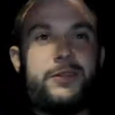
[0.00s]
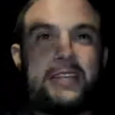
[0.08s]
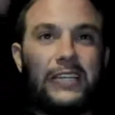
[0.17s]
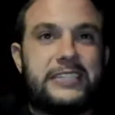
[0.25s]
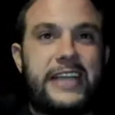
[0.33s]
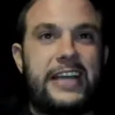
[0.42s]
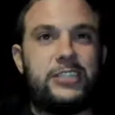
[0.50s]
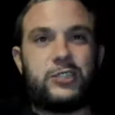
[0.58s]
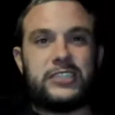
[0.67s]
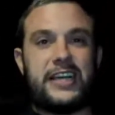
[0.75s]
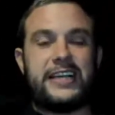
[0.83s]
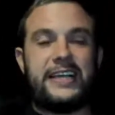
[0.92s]
stage was
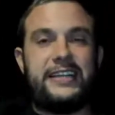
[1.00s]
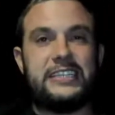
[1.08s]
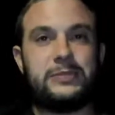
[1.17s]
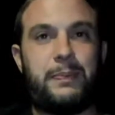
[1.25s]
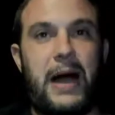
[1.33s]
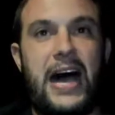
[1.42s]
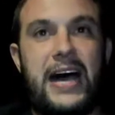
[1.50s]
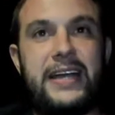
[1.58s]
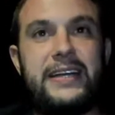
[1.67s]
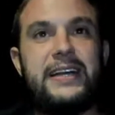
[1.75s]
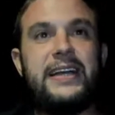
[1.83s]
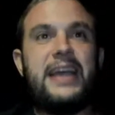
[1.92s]
like in this barn,
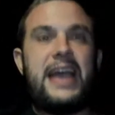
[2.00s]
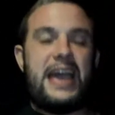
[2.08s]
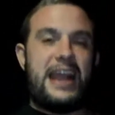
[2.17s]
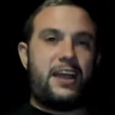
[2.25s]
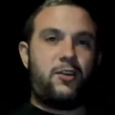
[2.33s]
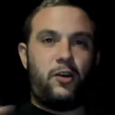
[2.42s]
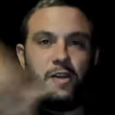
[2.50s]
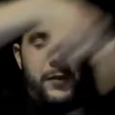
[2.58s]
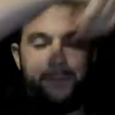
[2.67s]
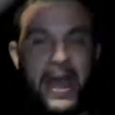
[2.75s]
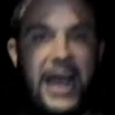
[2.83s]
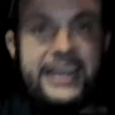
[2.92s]
and I go to the
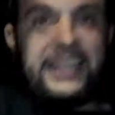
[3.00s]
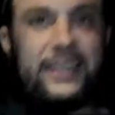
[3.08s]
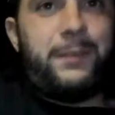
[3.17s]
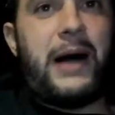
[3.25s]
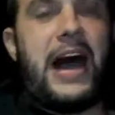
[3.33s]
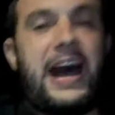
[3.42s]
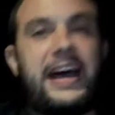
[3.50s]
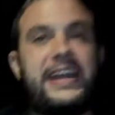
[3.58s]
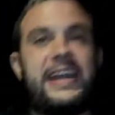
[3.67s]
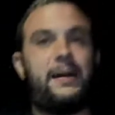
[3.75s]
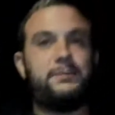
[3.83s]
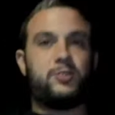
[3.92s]
back of the barn, and
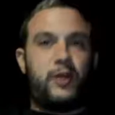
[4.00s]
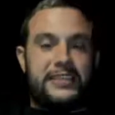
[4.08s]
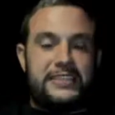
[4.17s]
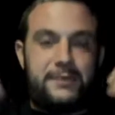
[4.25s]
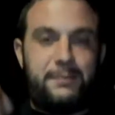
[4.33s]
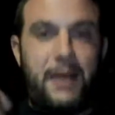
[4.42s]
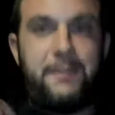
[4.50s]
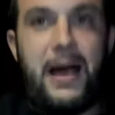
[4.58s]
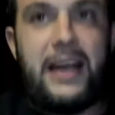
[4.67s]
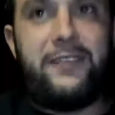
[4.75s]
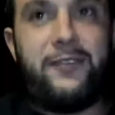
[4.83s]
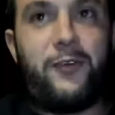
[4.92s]
I'm dressed in my
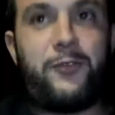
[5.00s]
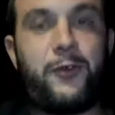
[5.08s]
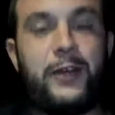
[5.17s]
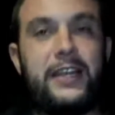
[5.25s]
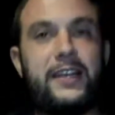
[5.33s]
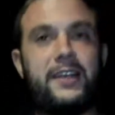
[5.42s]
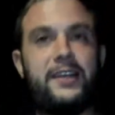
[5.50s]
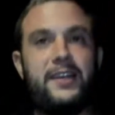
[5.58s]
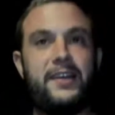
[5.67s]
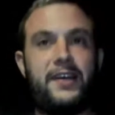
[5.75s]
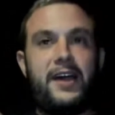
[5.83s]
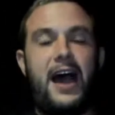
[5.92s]
Mind of a Freak
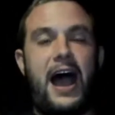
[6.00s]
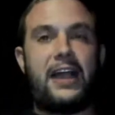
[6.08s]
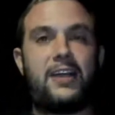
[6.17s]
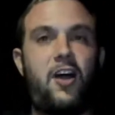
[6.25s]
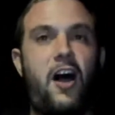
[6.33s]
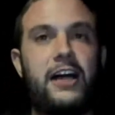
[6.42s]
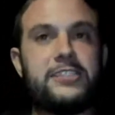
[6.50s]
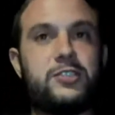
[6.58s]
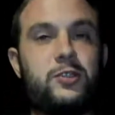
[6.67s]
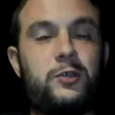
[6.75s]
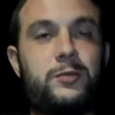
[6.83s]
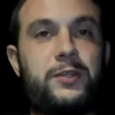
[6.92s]

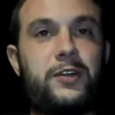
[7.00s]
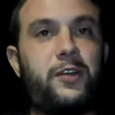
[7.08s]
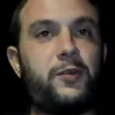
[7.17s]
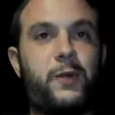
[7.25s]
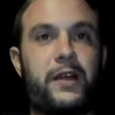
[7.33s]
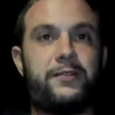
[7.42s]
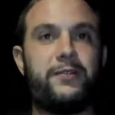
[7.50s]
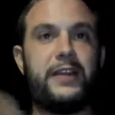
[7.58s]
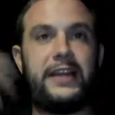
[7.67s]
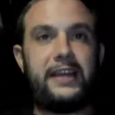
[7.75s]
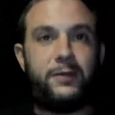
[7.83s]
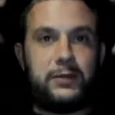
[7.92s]
costume, the Ric
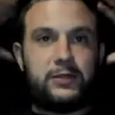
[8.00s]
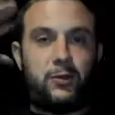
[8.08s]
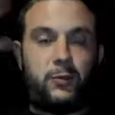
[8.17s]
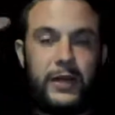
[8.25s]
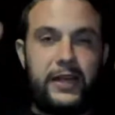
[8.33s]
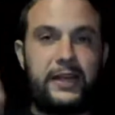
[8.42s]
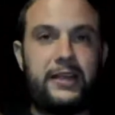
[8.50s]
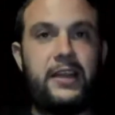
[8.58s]
Flair with the wig.